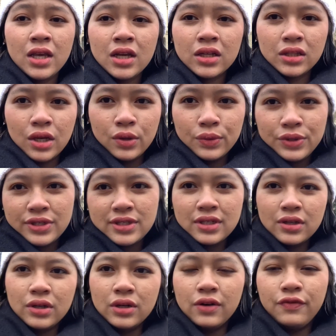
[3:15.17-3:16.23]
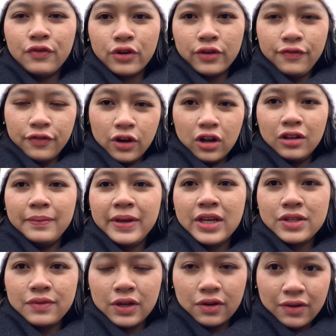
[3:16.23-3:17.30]
clothes for fall,
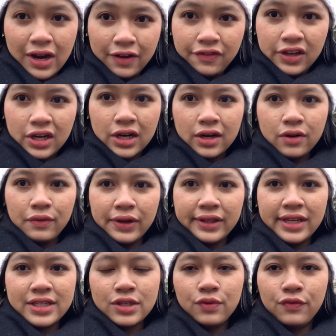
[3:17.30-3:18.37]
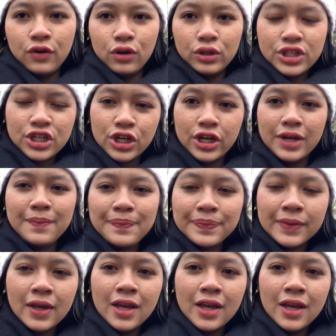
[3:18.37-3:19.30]
because we arrive here when it's fall term.